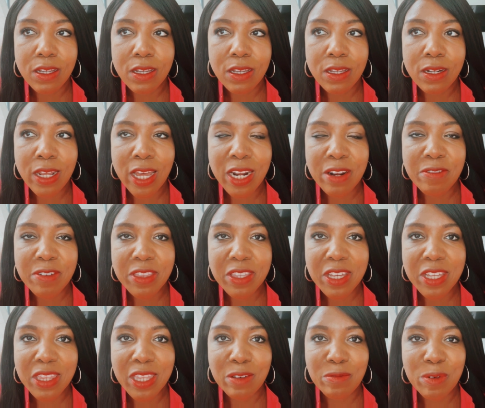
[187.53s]
not
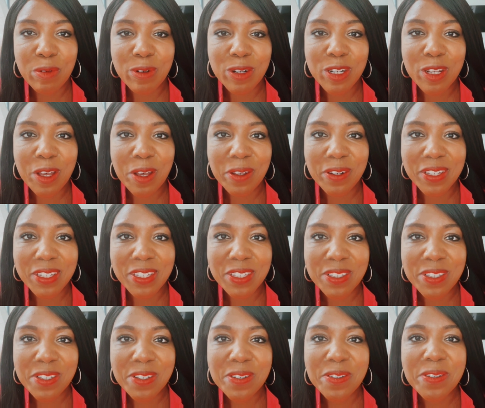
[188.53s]
everything that we were taught in
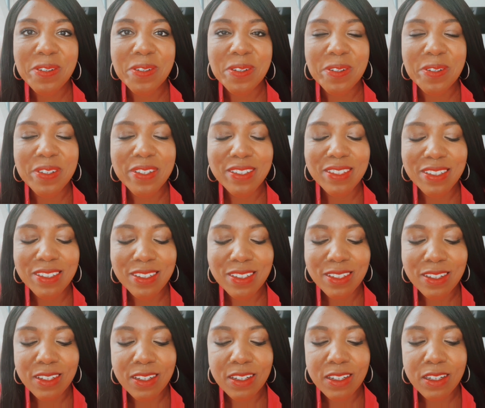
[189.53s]
school
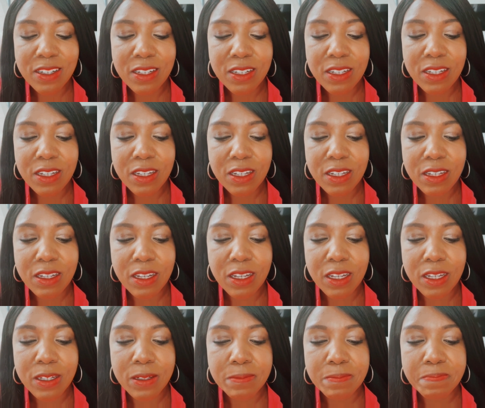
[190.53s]

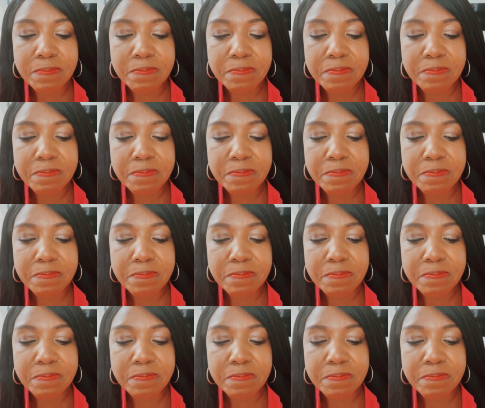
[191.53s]
um,